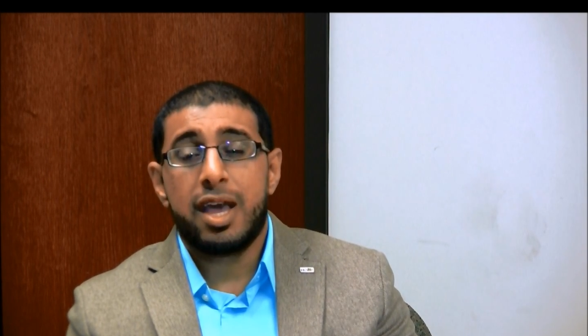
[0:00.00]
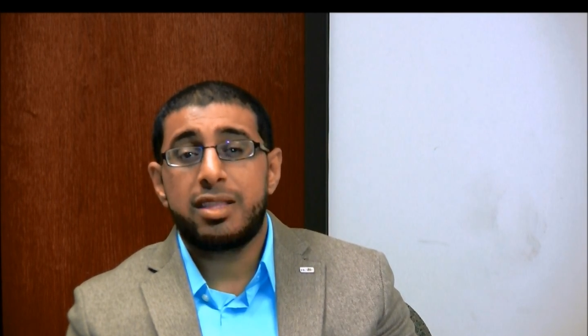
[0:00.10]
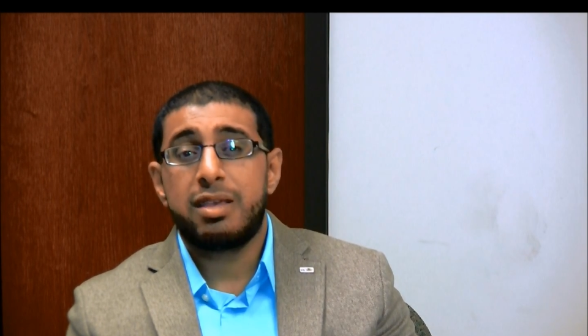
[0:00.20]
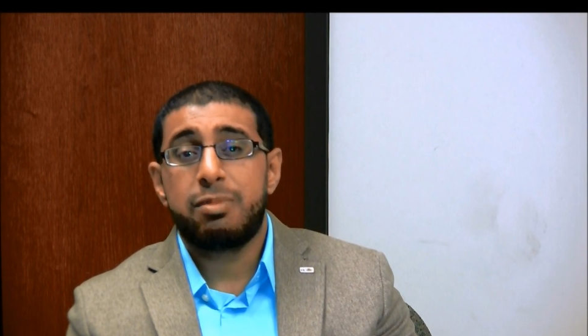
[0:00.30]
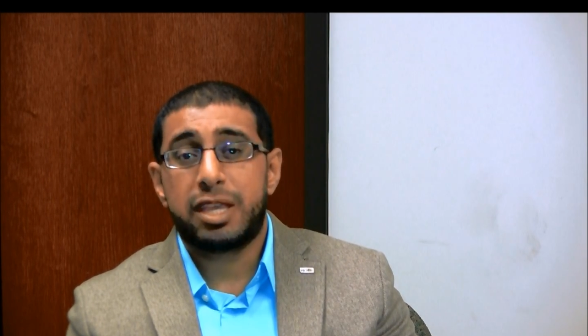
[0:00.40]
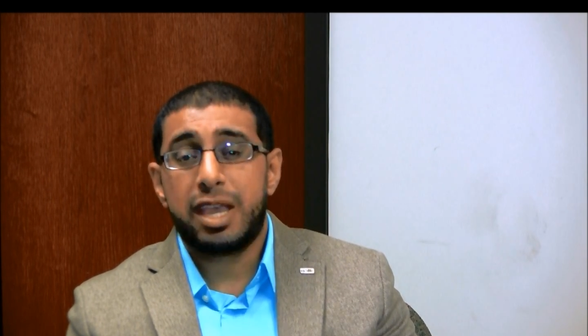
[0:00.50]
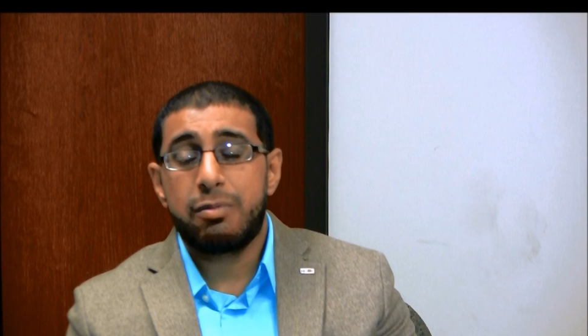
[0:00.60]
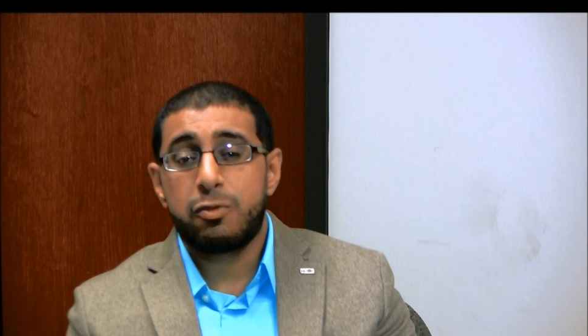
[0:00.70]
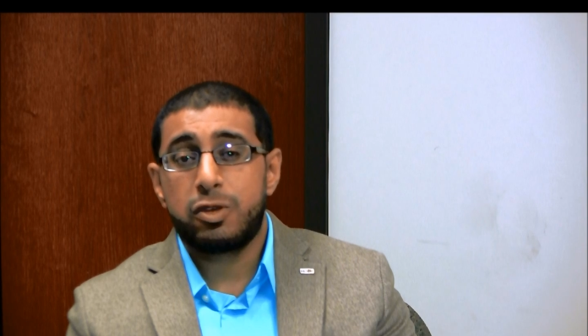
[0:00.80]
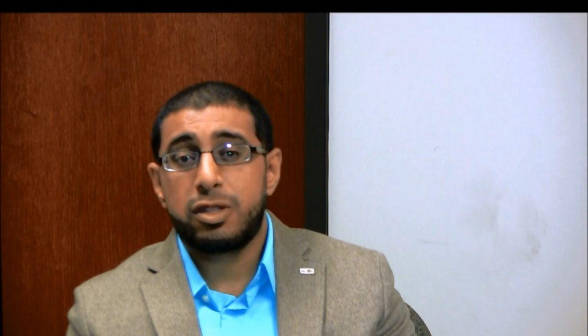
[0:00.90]
and they
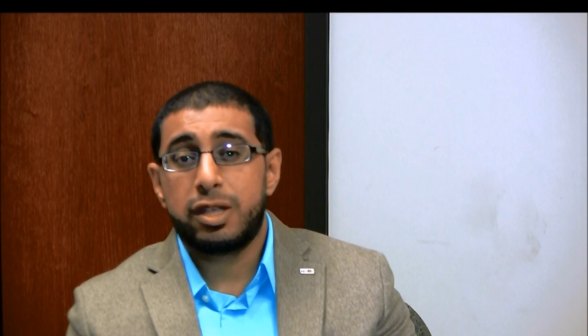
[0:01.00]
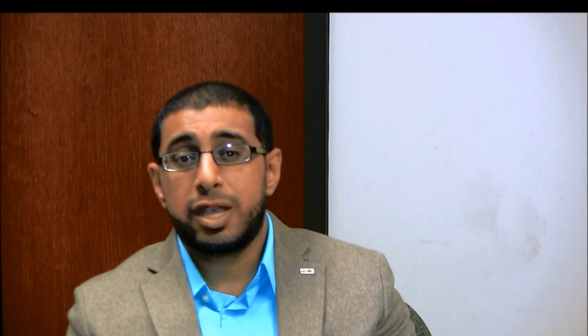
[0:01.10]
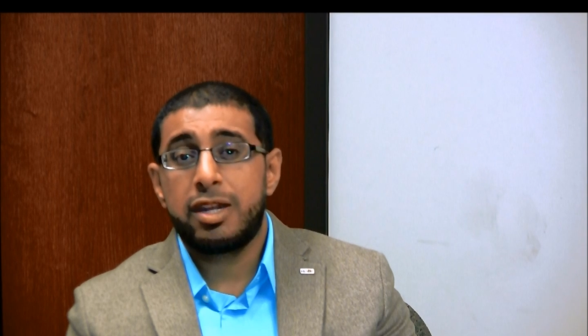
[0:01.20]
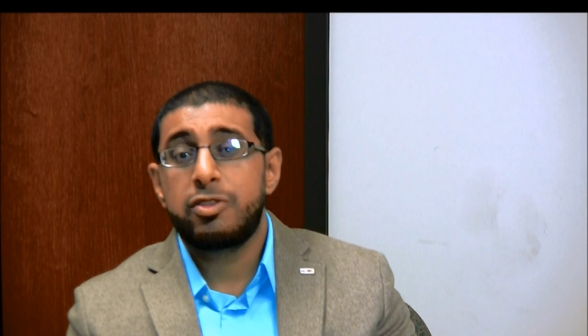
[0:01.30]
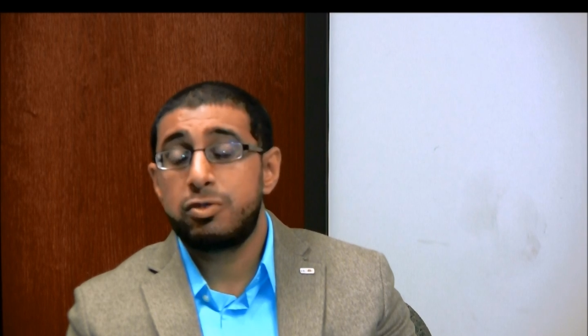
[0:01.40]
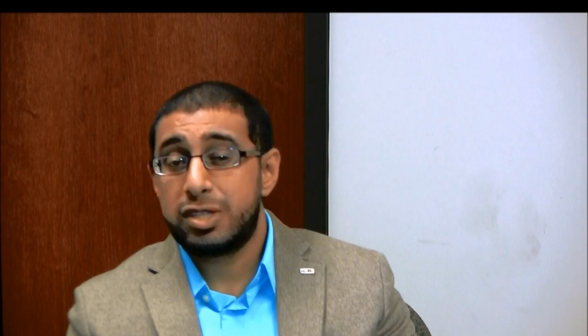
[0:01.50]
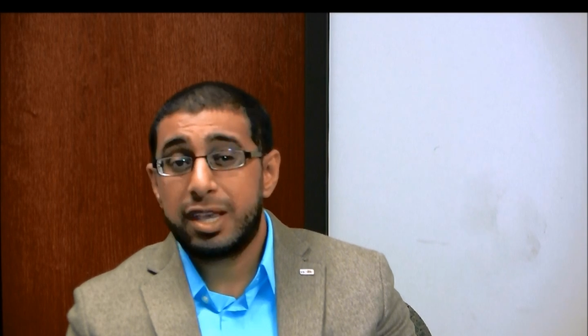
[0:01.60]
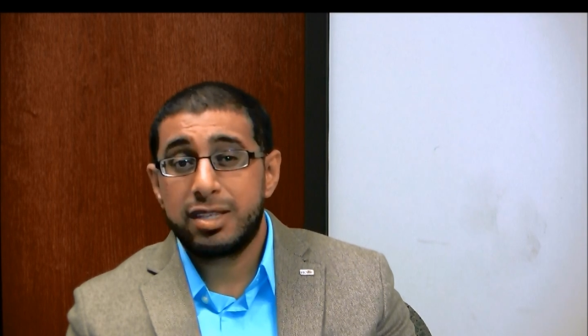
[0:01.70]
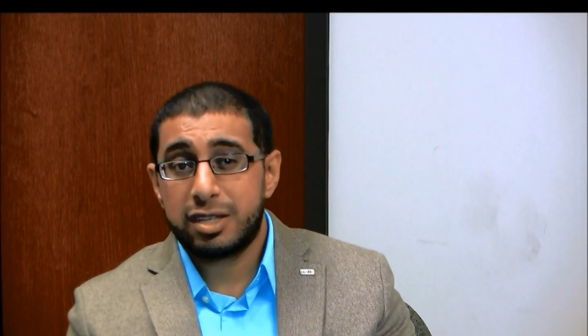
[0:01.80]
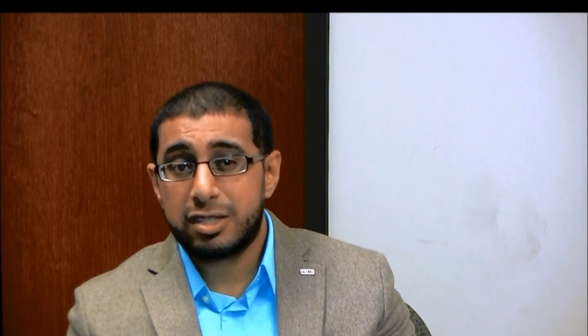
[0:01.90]
became quickly an
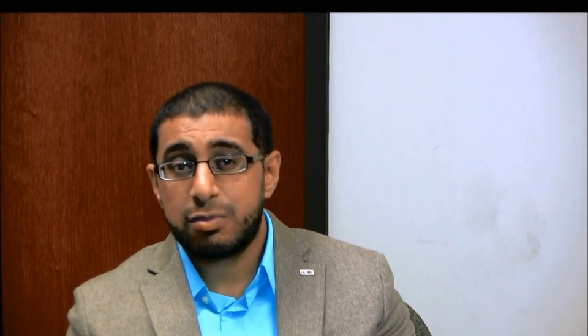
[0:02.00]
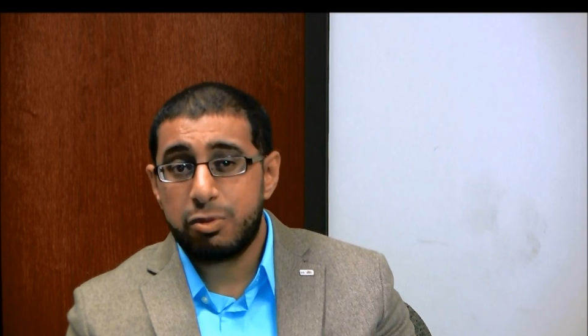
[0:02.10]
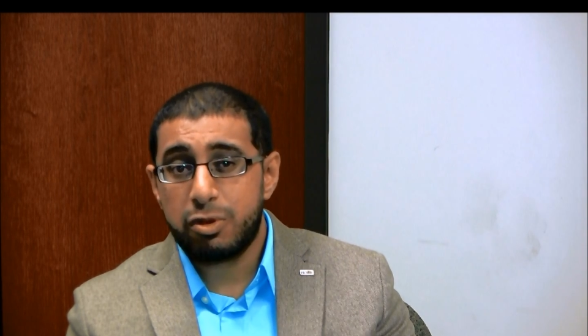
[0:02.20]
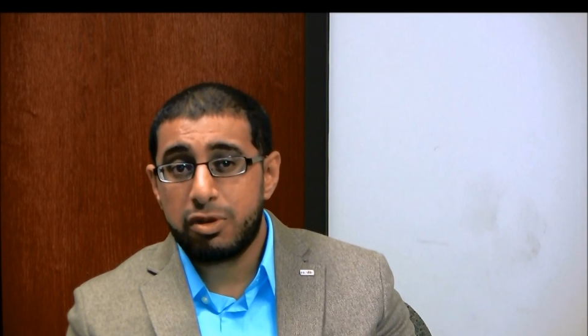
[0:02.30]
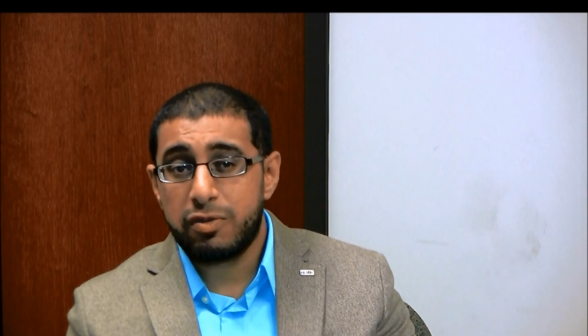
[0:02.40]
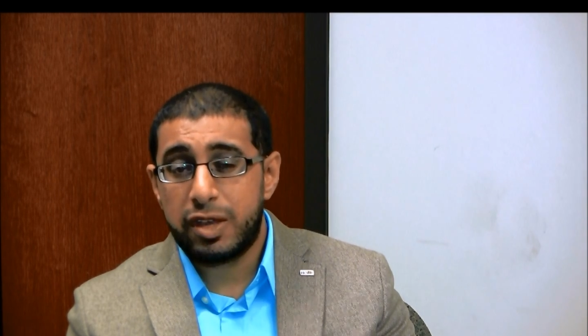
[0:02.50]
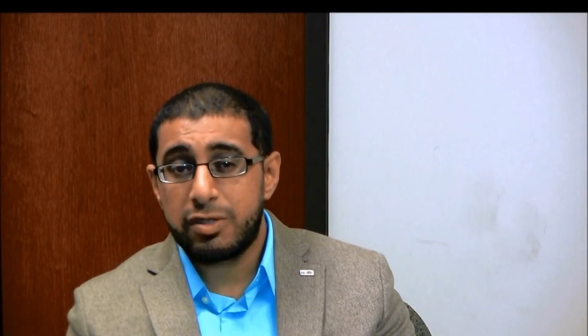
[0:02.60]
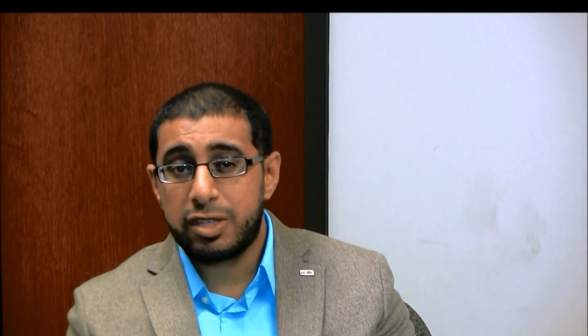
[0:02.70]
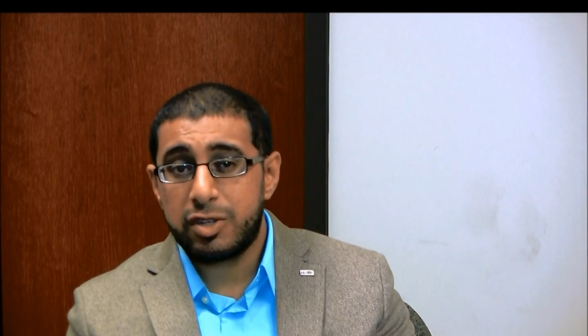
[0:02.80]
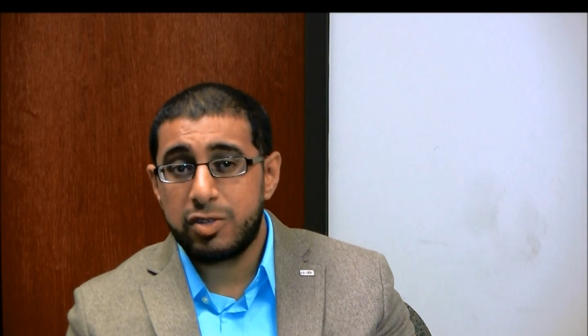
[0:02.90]
enthusiastic supporter of
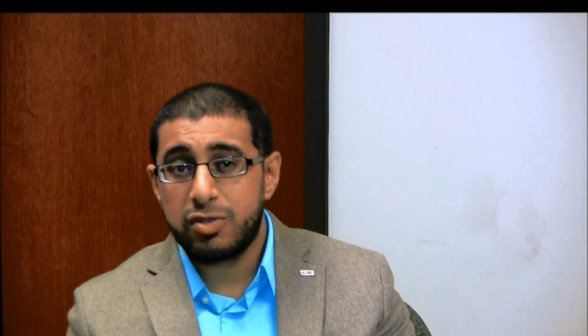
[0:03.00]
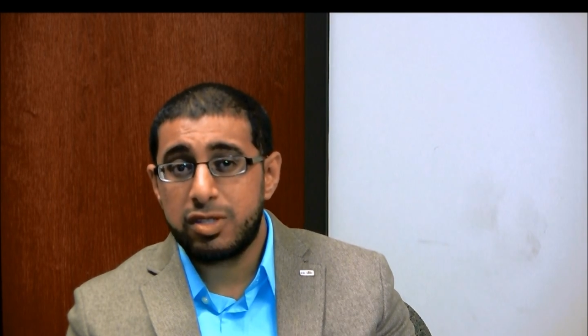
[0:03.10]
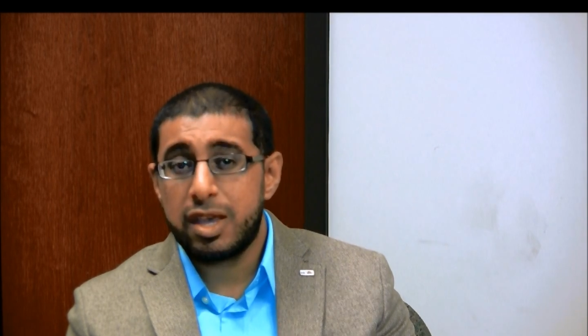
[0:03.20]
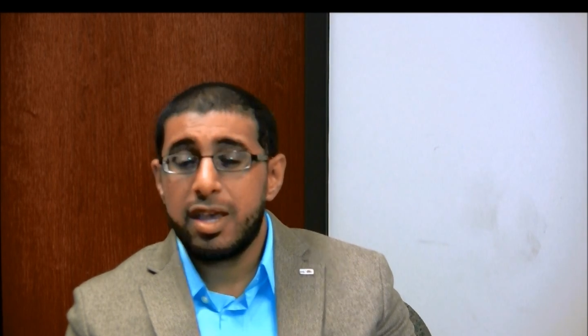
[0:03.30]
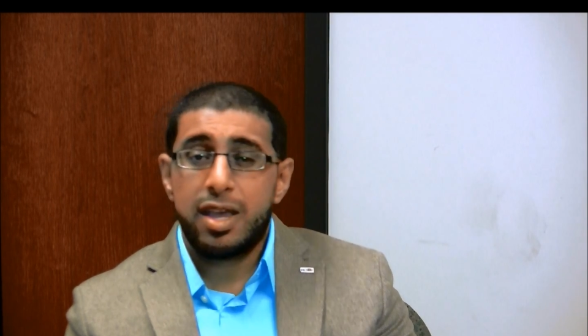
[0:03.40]
housing issues.